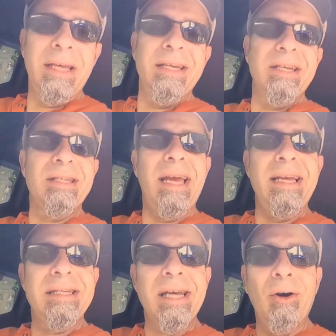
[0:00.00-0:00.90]
is
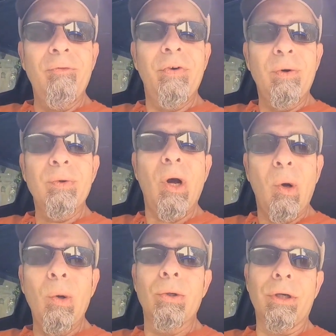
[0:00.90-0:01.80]
a cell phone
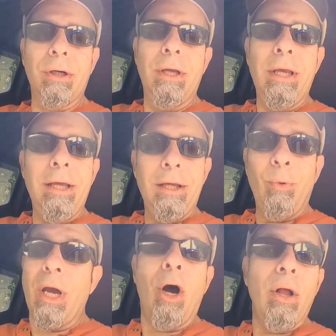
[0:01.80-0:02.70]
holder. You
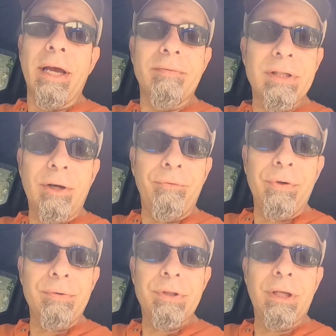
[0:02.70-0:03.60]
know, we all have cell
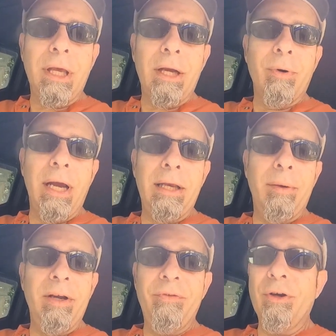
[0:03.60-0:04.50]
phones today, right?
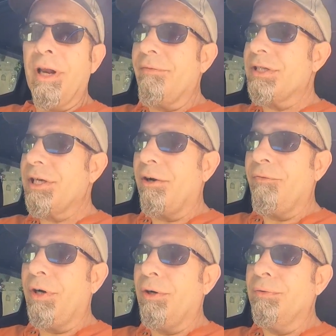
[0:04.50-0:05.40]
I mean, if you don't have a cell
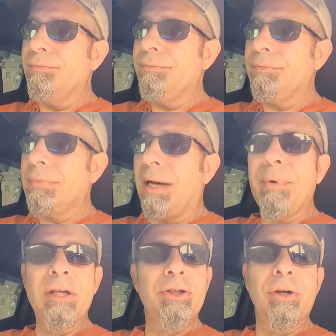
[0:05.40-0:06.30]
phone, I'm
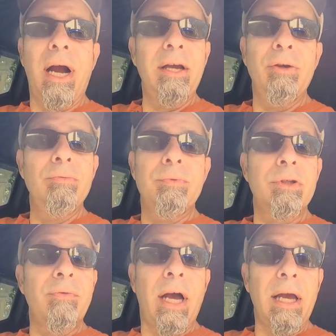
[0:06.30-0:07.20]
not sure how you
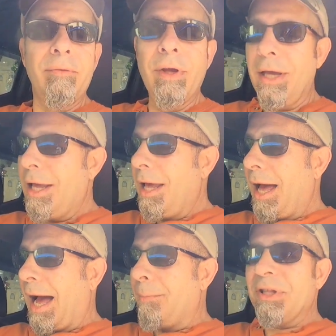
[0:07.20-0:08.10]
survive.
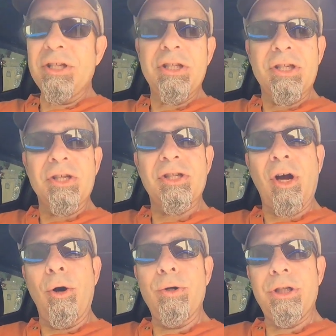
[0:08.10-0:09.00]
Uh, but this is a
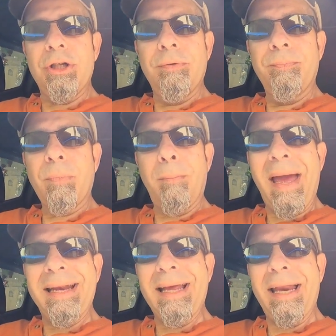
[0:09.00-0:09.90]
Scosche
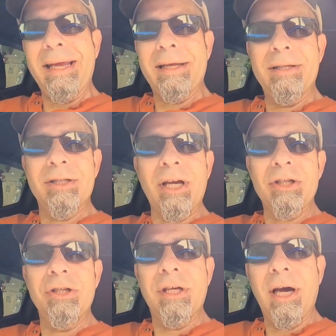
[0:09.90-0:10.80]
magnetic
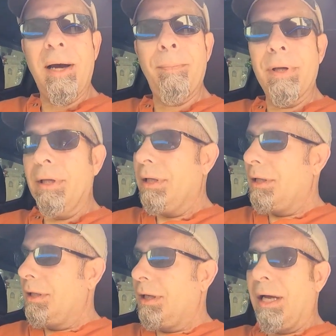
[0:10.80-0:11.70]
suction cup
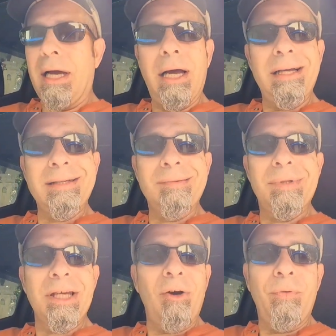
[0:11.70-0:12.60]
uh,
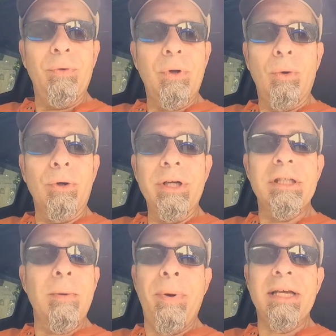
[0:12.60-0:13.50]
cell phone holder.
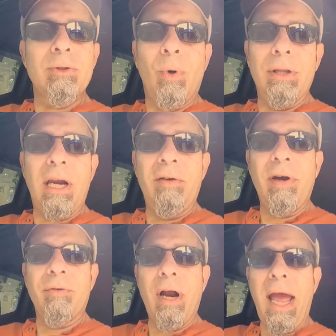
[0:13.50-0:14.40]
It's the best one that I've
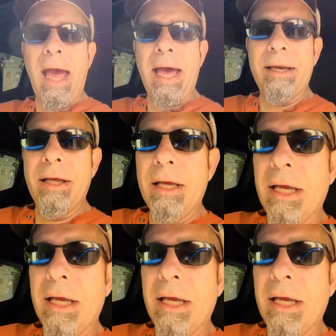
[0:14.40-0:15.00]
ever had,